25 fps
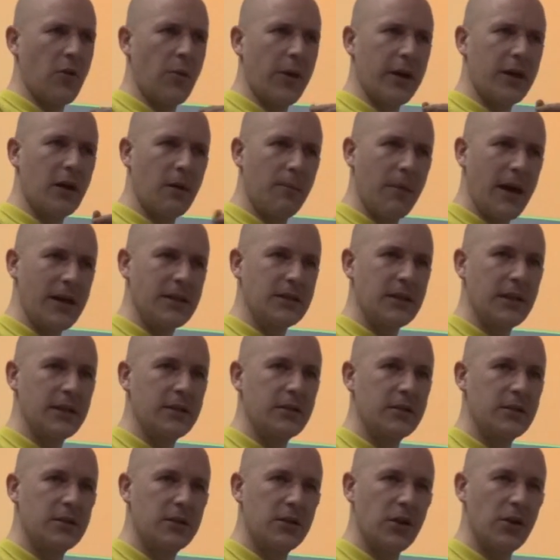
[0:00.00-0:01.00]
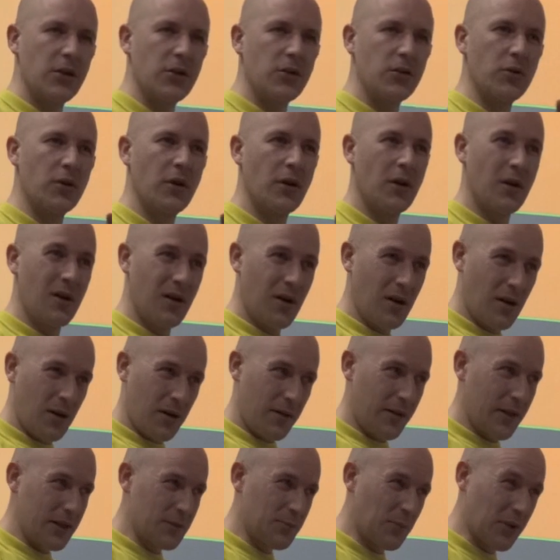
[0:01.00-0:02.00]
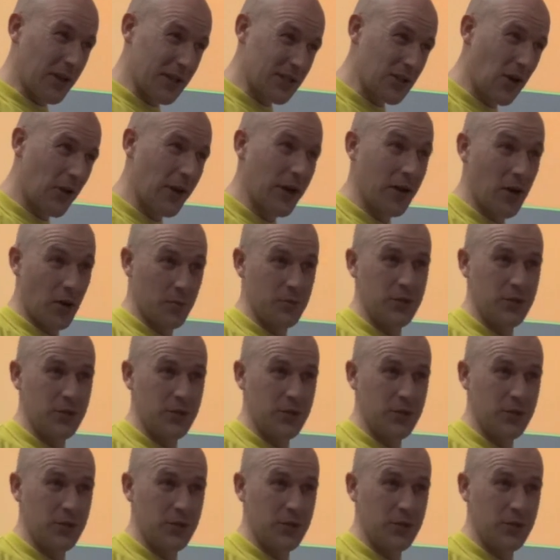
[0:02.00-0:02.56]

that we're committed to these Platonic